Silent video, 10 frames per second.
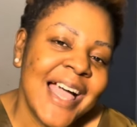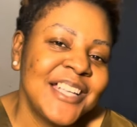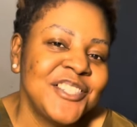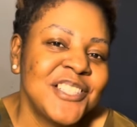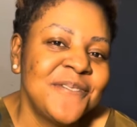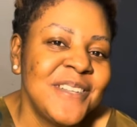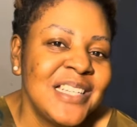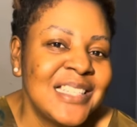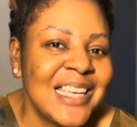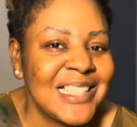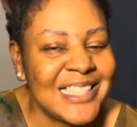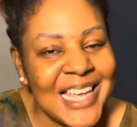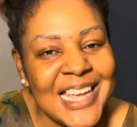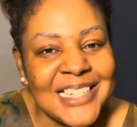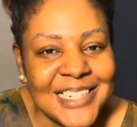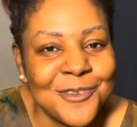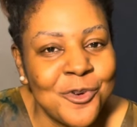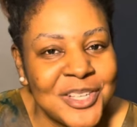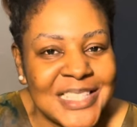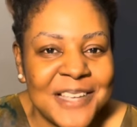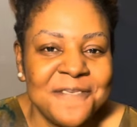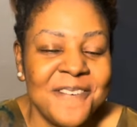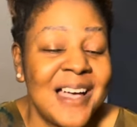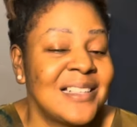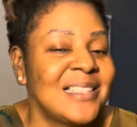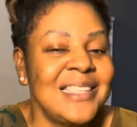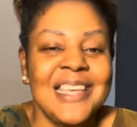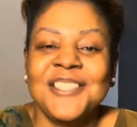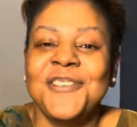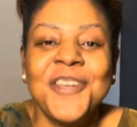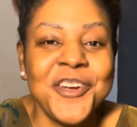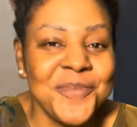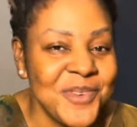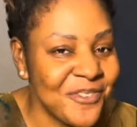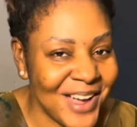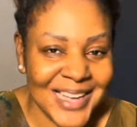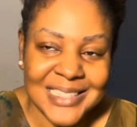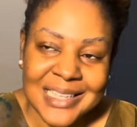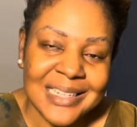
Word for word: I just finished a 10 day water fast. Yes, you heard me right.